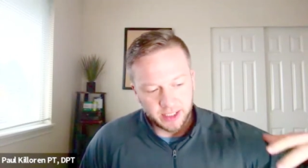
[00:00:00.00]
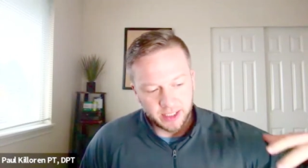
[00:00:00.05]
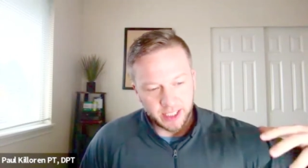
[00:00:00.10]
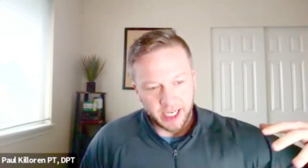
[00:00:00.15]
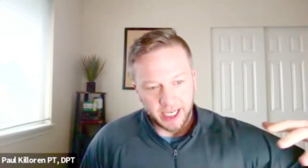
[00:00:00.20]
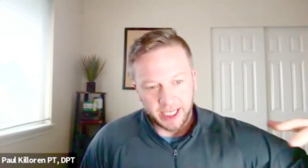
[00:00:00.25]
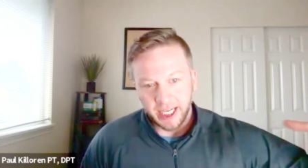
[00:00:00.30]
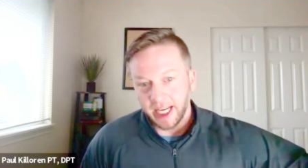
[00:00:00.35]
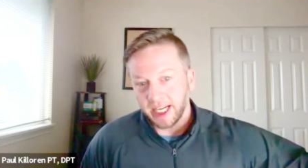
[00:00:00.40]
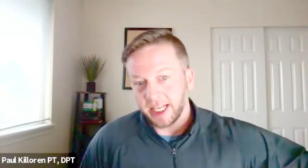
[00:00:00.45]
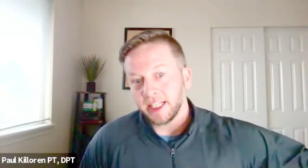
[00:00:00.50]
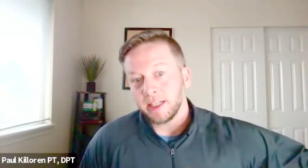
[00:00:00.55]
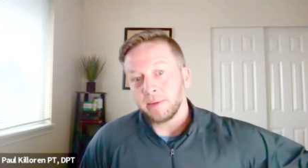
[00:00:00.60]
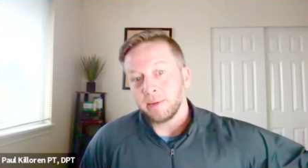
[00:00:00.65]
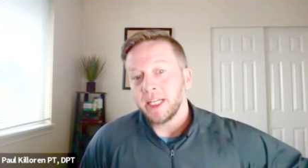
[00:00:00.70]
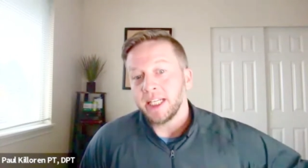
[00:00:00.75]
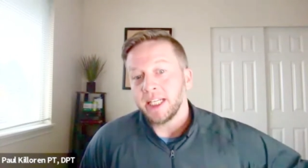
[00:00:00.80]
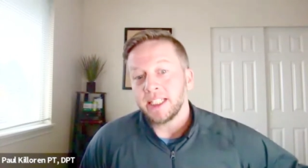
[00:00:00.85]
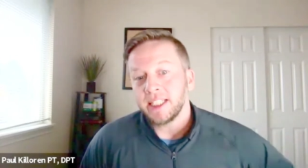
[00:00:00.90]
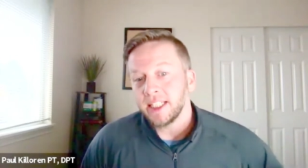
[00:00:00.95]
I got into
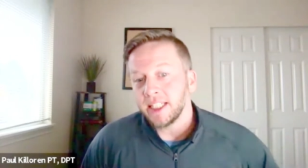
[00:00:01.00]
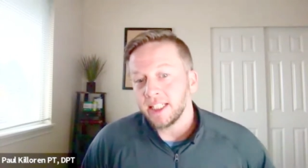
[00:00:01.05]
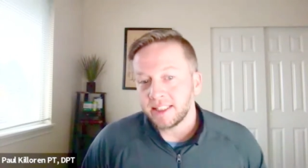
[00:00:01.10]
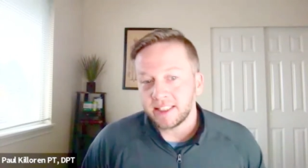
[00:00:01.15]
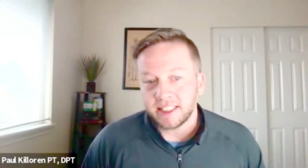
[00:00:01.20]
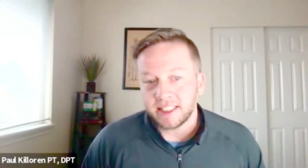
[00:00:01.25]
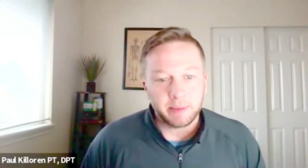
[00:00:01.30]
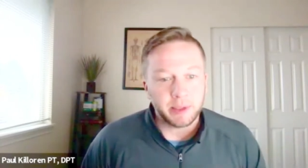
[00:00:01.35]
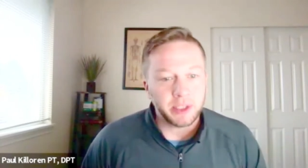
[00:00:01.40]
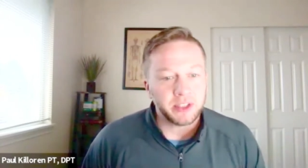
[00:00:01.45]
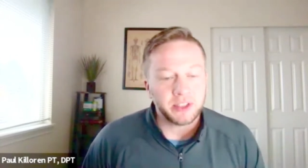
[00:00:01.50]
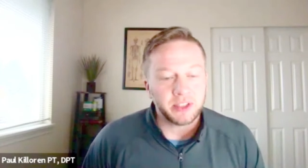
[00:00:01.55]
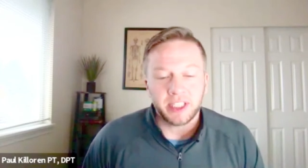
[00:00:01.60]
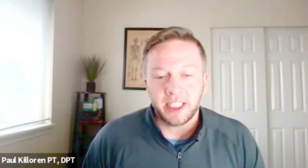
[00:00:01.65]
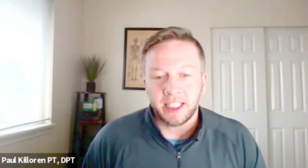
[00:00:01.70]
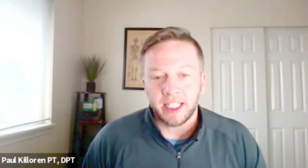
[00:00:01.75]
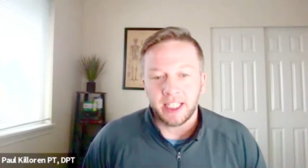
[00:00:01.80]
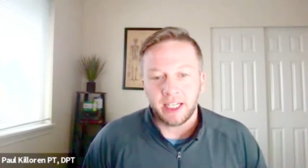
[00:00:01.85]
PT similarly.